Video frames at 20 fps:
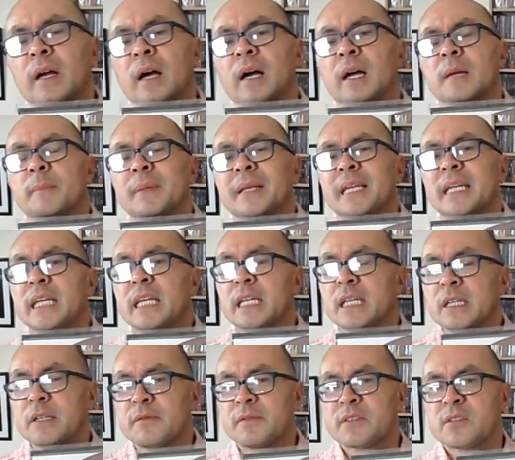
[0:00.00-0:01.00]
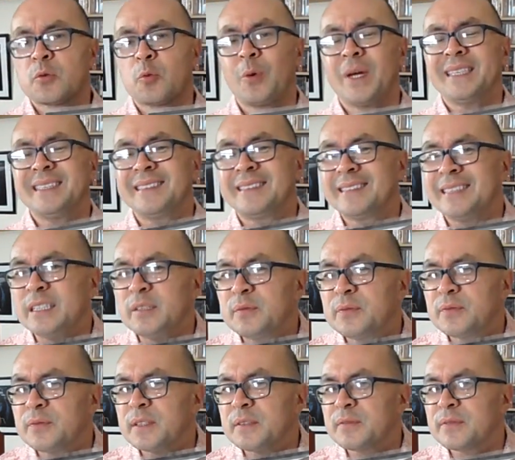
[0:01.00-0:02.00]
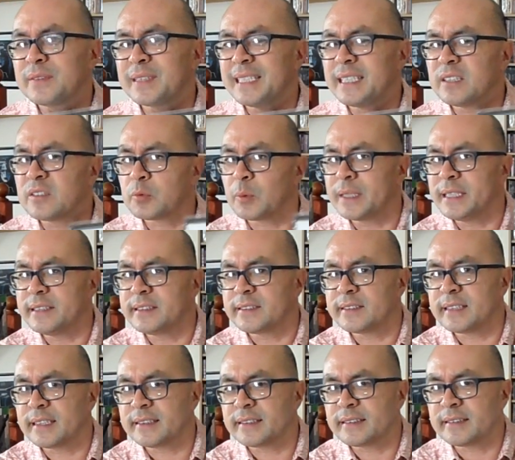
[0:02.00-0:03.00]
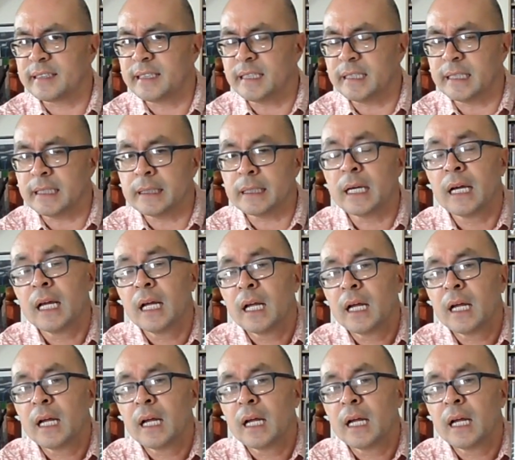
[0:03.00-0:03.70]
I believe, 2015, 2016.